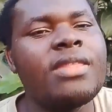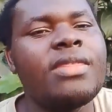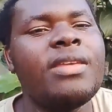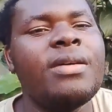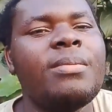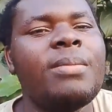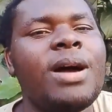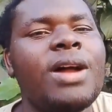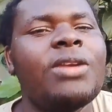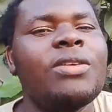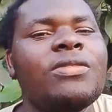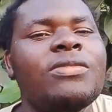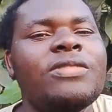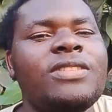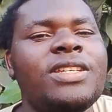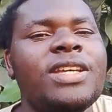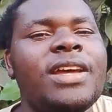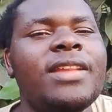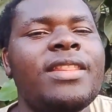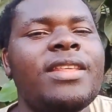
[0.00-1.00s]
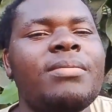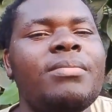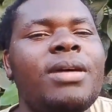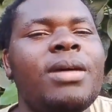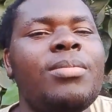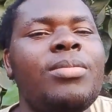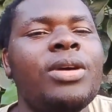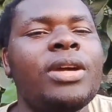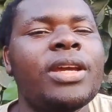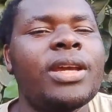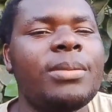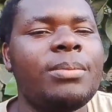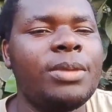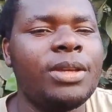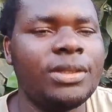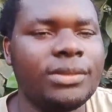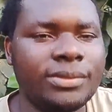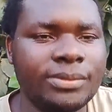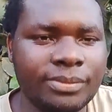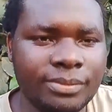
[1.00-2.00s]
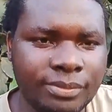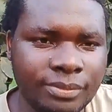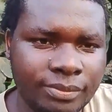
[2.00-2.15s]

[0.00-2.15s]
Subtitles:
the man of Nyadi, Babu, came in.